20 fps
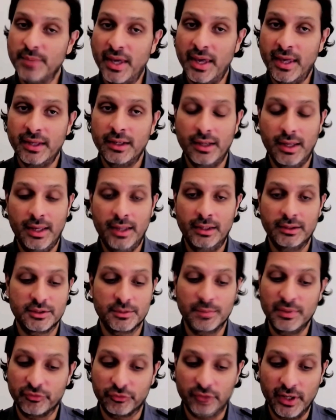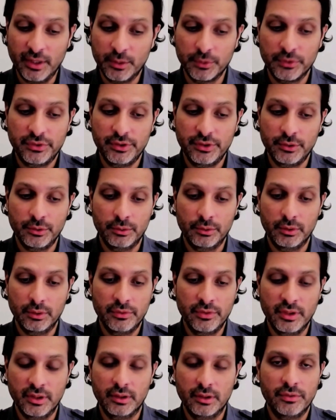to, and and to be frank with you,
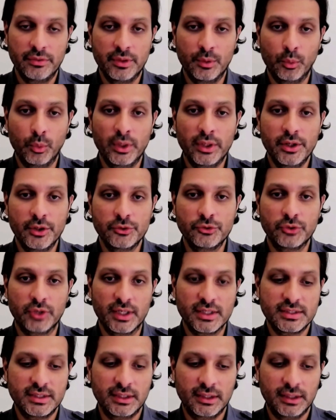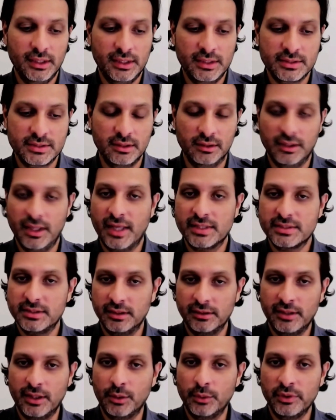the the window dressing is the last
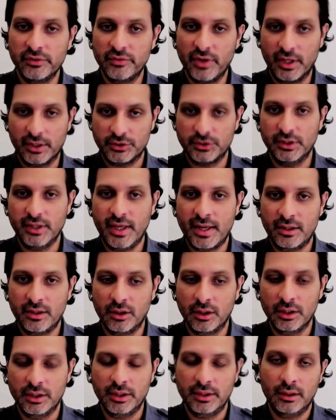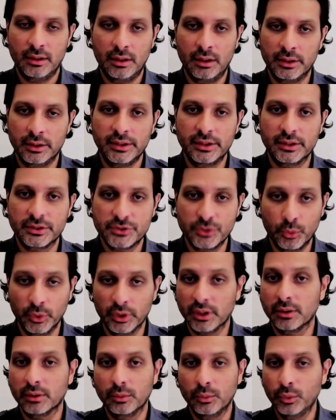thing that we've actually added on on here. So
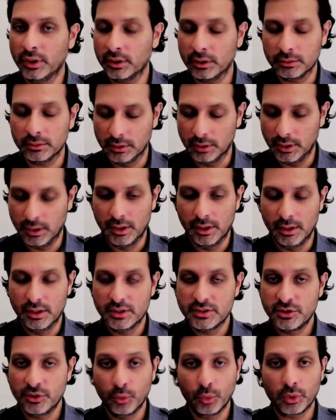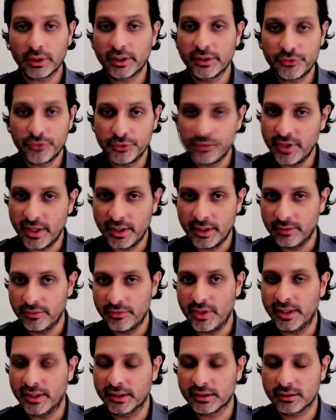we're we're still working through that
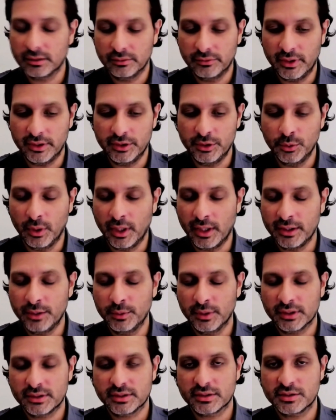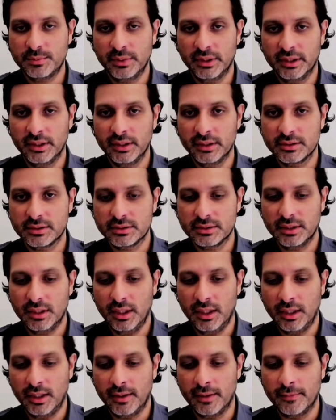that that UI UX experience,
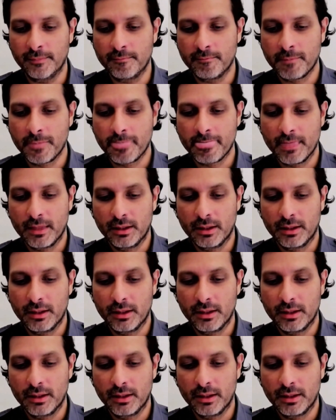um,